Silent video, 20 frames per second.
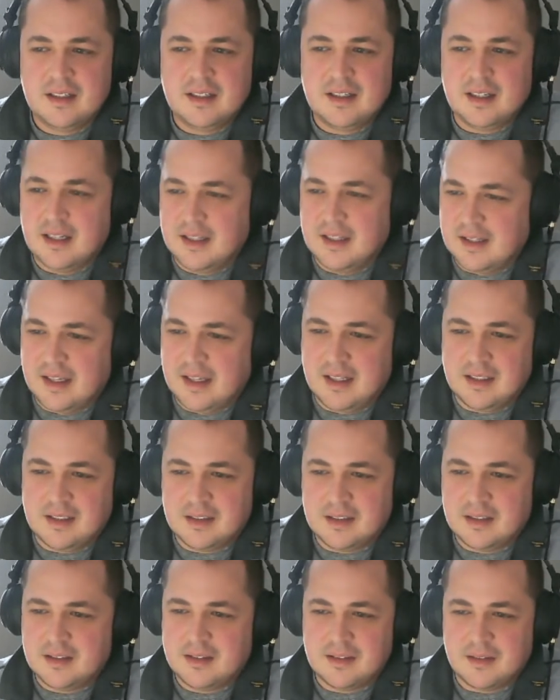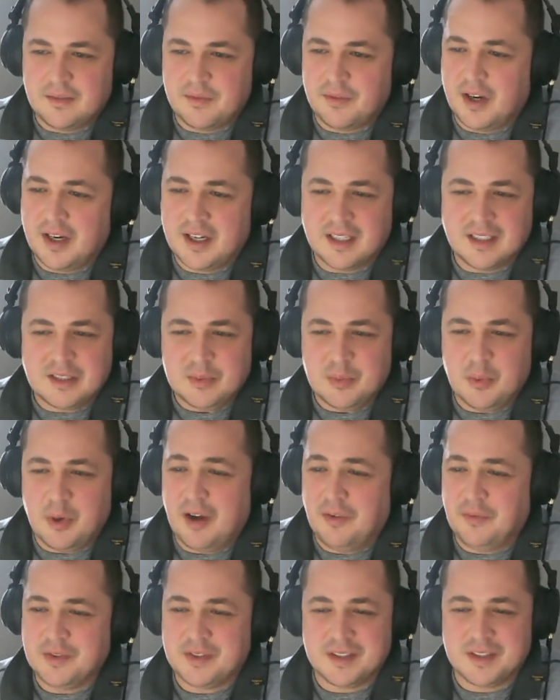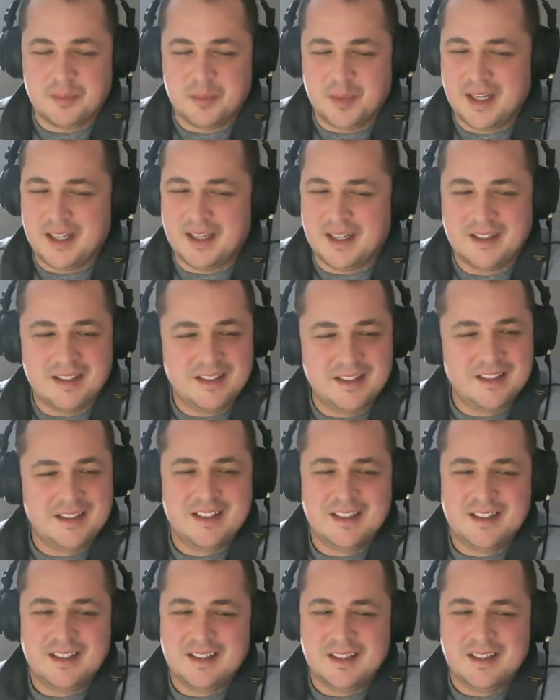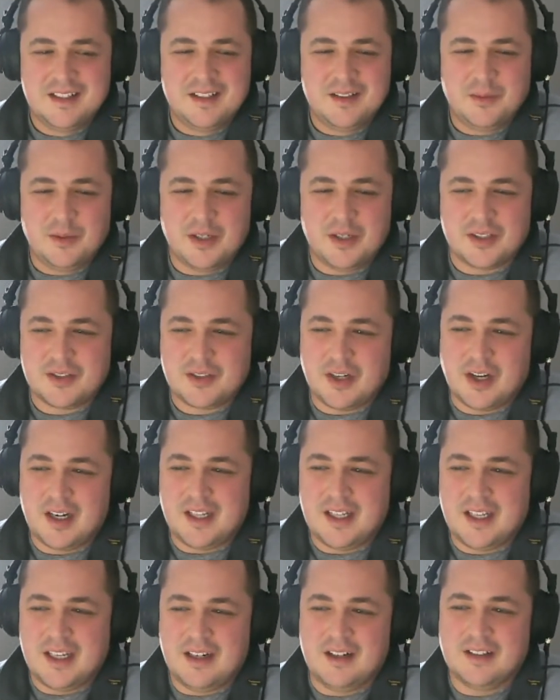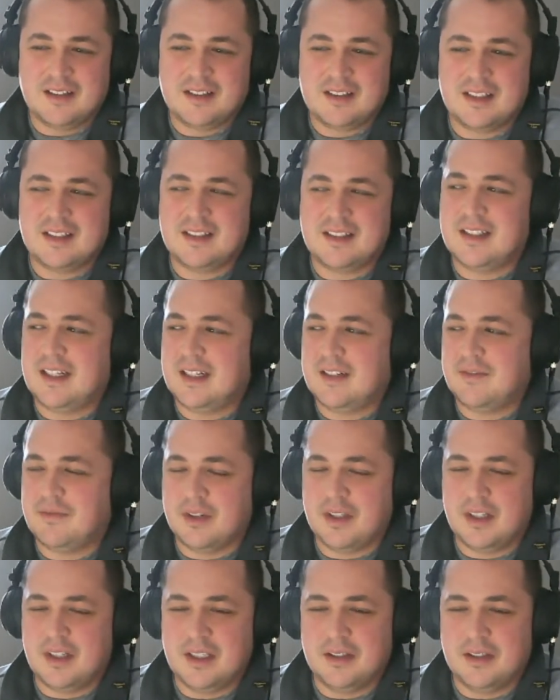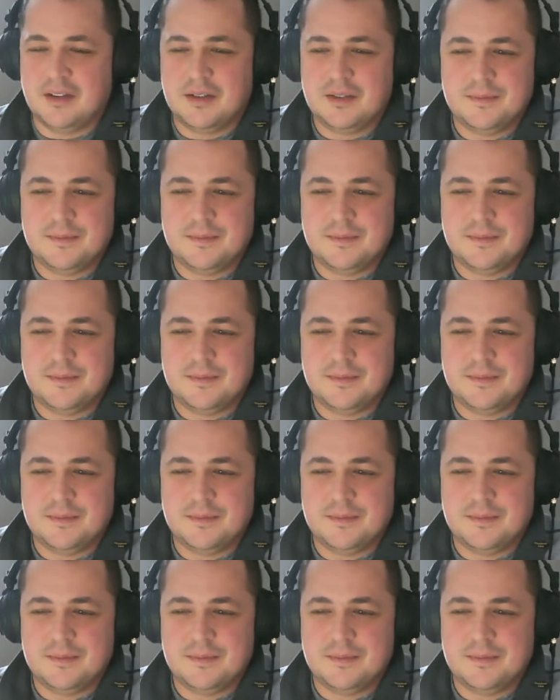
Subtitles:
And then the fucking Swafisa, man. What a shot he hit on 16 for Eagle.